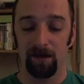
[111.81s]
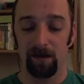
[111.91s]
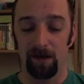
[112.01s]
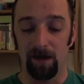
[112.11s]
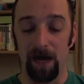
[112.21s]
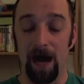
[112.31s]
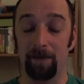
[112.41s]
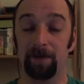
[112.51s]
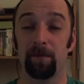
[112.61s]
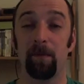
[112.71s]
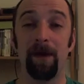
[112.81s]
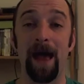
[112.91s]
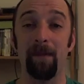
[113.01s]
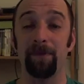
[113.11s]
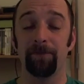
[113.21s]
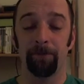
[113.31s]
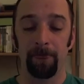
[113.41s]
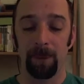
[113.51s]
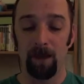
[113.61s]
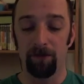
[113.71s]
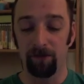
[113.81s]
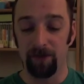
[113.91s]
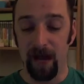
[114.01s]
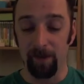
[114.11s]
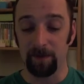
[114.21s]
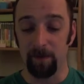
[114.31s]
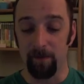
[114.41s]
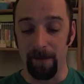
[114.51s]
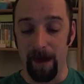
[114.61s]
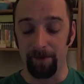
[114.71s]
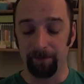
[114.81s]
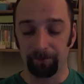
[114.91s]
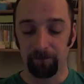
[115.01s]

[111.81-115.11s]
Optimum app. Now, through the Optimum app,